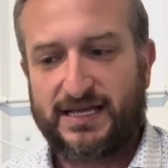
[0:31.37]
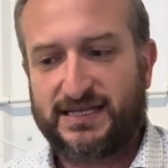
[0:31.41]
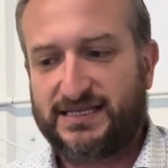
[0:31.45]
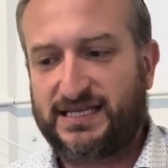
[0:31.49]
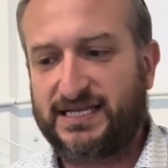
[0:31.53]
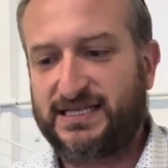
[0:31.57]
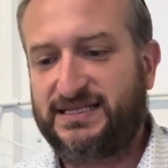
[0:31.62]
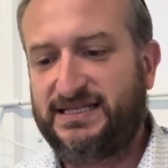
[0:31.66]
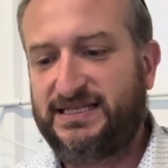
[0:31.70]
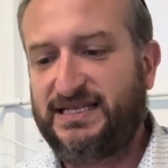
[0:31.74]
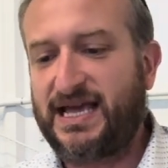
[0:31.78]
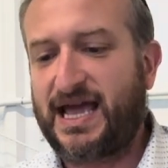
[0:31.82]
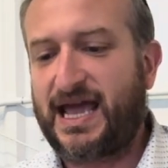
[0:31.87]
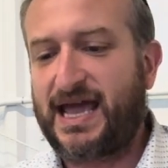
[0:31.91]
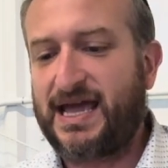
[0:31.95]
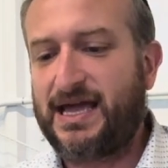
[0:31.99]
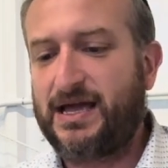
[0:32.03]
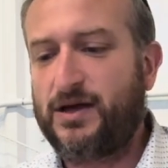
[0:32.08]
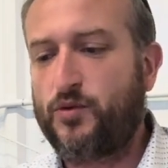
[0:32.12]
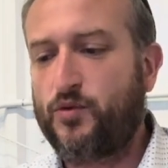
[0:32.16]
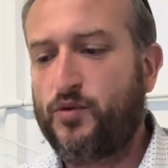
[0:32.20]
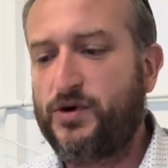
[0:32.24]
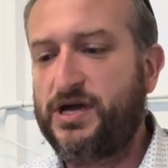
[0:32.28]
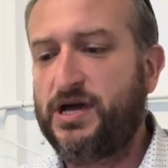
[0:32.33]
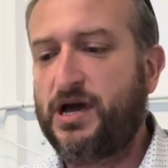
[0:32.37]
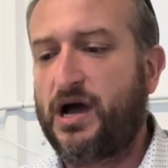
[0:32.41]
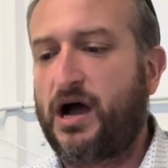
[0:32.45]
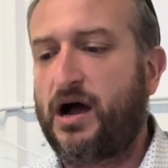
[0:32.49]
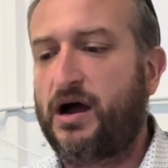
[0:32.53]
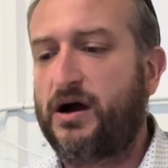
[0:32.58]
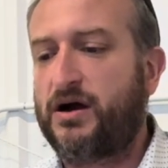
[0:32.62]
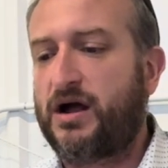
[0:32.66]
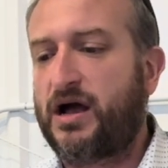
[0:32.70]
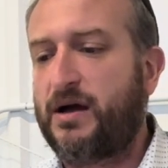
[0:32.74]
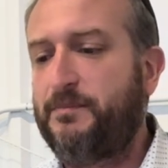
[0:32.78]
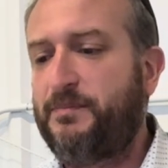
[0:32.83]
Today we
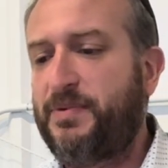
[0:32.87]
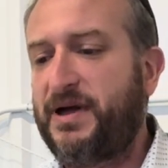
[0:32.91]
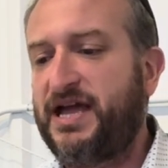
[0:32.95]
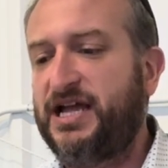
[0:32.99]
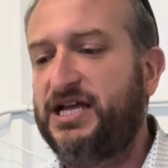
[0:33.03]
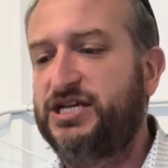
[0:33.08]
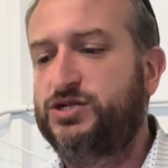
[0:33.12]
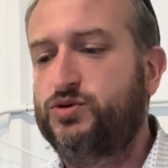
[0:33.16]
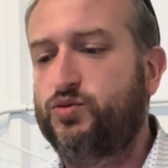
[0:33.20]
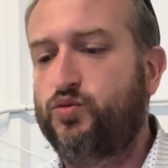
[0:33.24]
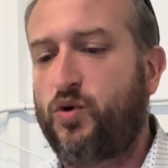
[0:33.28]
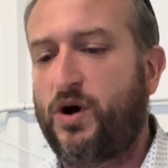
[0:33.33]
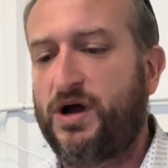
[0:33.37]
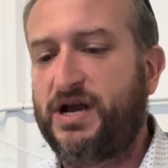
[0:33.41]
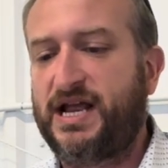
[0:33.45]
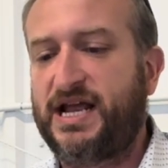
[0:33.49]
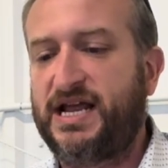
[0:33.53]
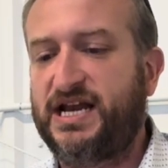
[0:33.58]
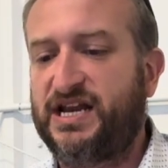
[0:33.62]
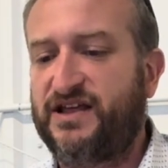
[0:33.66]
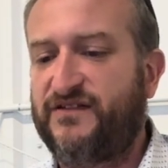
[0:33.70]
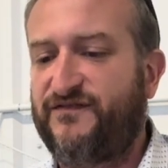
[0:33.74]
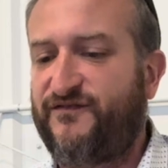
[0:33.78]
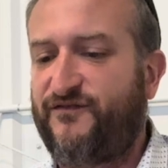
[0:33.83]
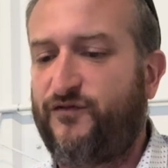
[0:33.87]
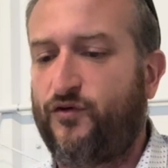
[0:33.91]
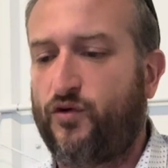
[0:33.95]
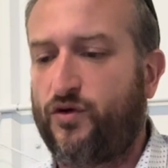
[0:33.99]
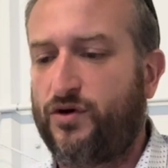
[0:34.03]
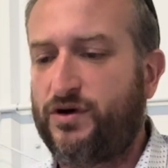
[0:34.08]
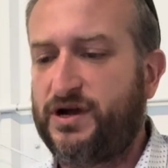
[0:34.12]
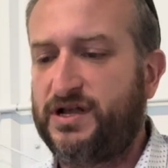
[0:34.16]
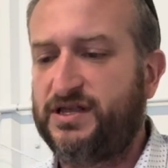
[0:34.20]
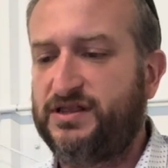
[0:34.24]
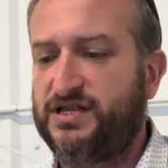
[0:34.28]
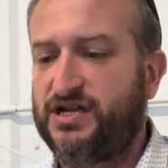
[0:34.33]
are on page
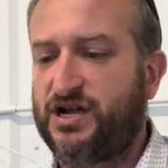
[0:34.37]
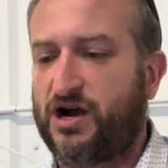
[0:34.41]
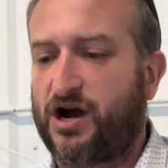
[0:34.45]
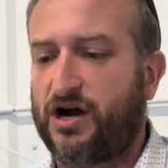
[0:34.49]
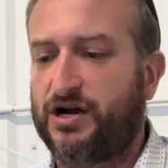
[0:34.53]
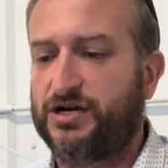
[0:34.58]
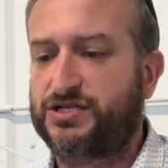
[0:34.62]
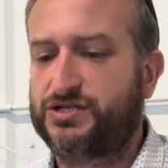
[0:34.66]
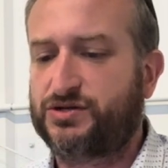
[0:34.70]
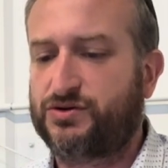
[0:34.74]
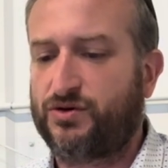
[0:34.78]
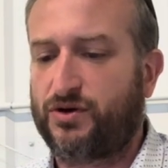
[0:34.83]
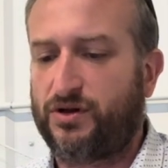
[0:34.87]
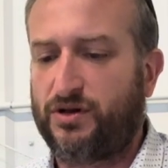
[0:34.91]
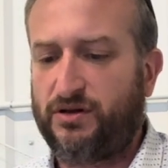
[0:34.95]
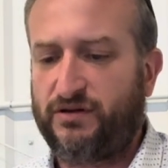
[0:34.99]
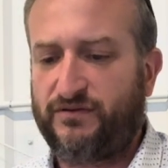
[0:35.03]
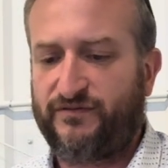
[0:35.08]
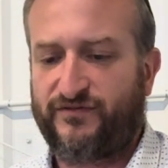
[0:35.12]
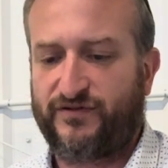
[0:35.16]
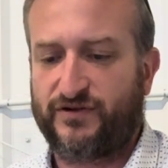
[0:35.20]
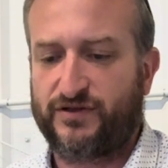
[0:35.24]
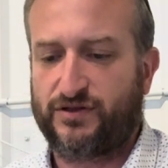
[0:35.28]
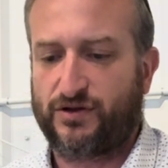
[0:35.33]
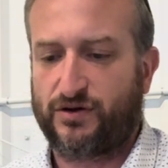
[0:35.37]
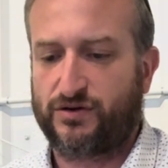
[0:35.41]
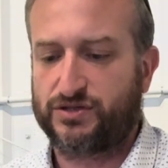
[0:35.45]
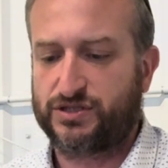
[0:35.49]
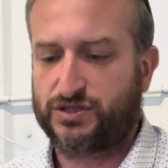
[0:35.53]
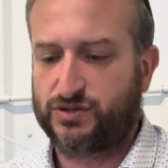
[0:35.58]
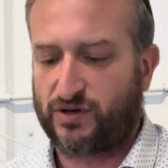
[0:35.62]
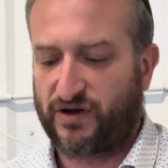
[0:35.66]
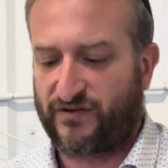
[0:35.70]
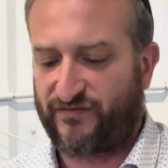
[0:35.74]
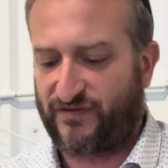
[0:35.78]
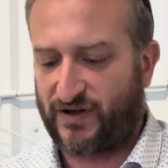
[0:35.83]
184 in the art scroll for
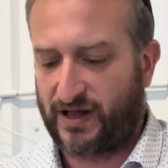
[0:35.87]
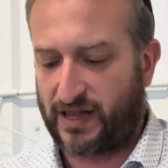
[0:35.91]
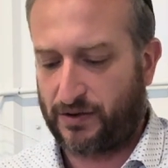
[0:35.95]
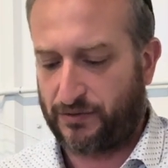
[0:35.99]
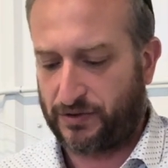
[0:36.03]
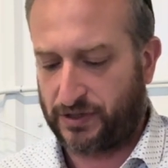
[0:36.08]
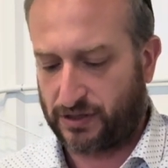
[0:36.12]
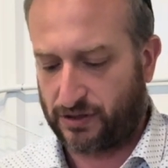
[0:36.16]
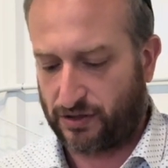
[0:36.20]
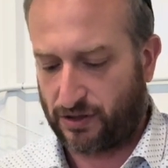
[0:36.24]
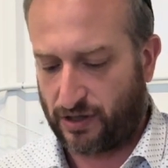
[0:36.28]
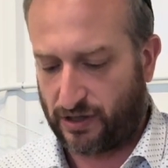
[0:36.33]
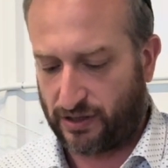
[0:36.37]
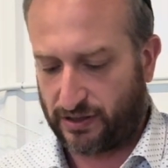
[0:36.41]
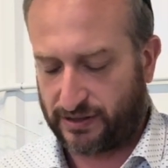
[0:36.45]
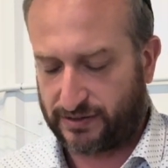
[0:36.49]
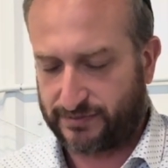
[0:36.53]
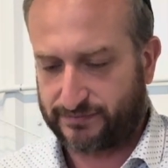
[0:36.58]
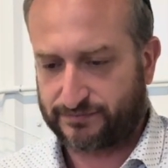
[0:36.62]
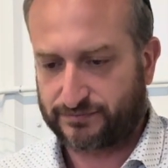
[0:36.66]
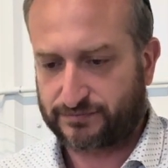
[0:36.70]
those who are following along.